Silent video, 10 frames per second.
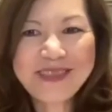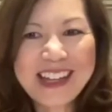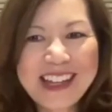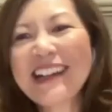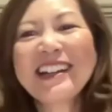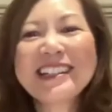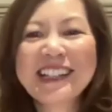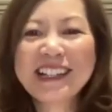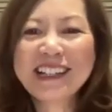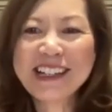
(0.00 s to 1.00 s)
Yeah,
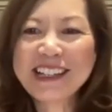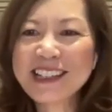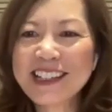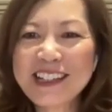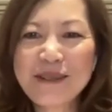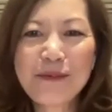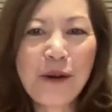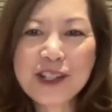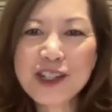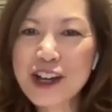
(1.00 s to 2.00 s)
it's an
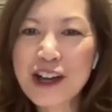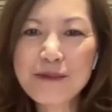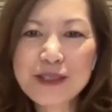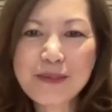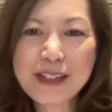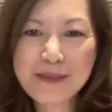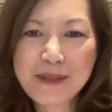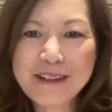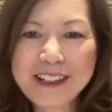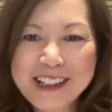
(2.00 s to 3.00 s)
important job to be a
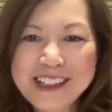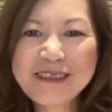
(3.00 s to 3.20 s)
parent.